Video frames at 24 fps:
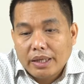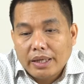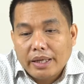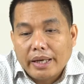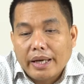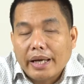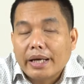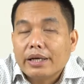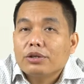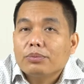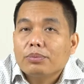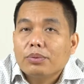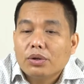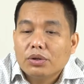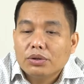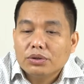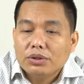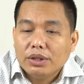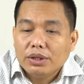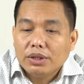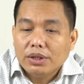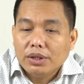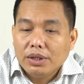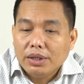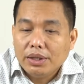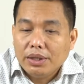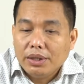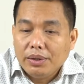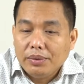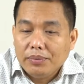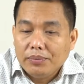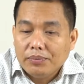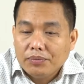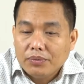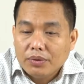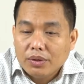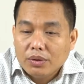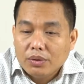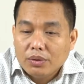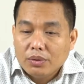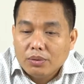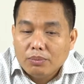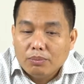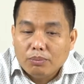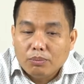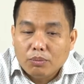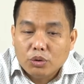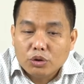Anthropologically,
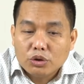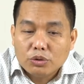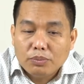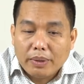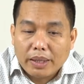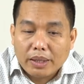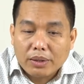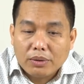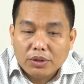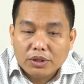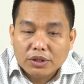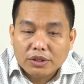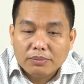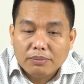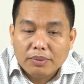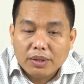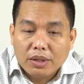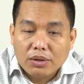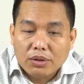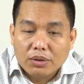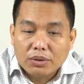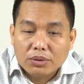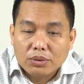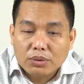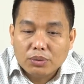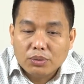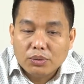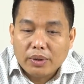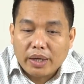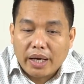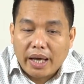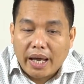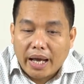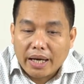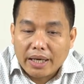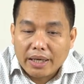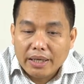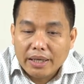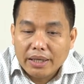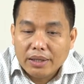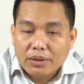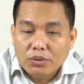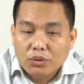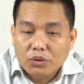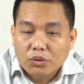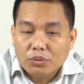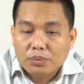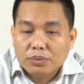most Bengalis belong to ethnic
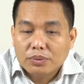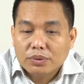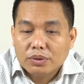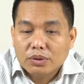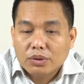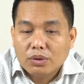groups